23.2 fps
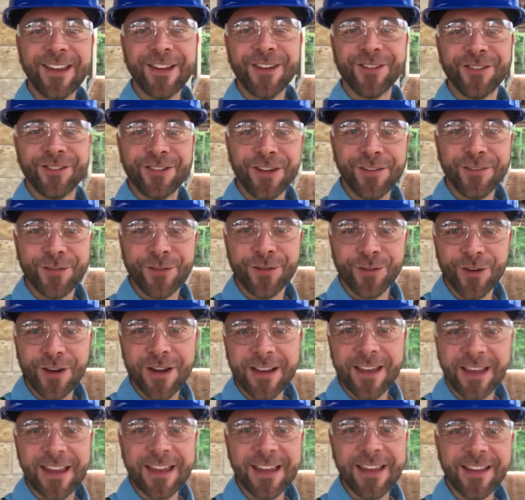shift
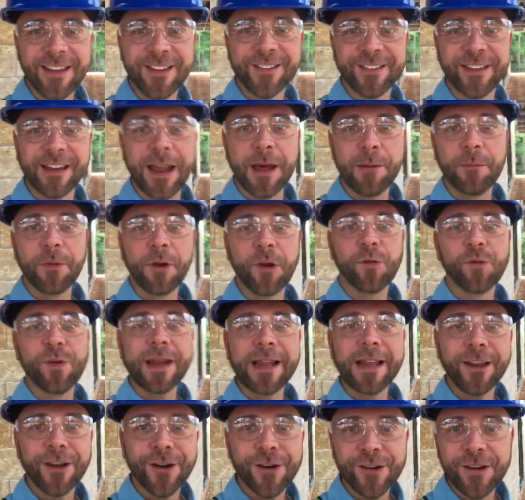truck of his, and I'm
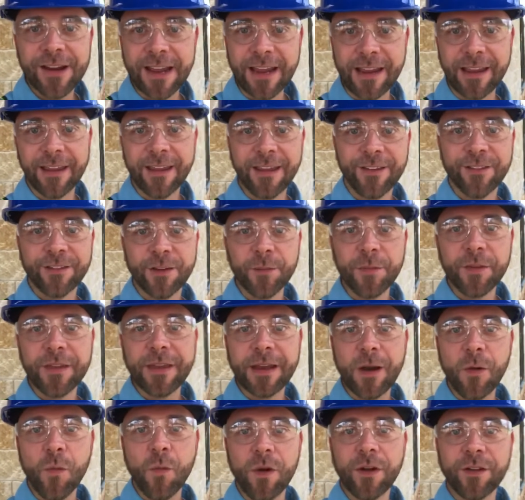relearning something
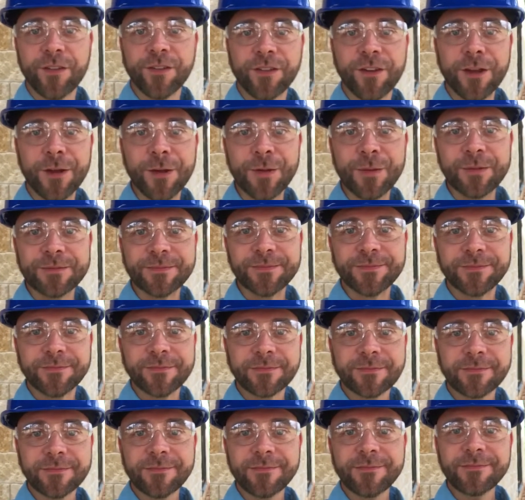that I once knew.
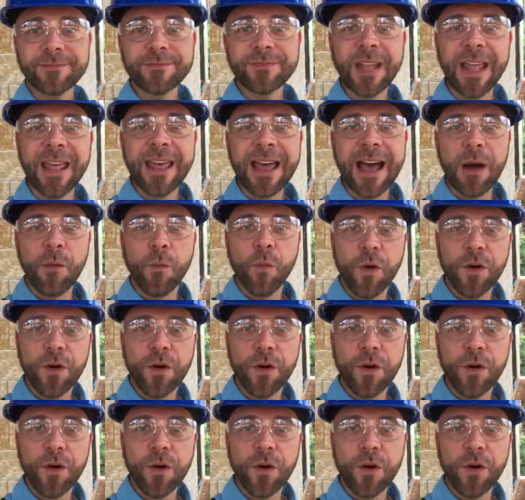I'm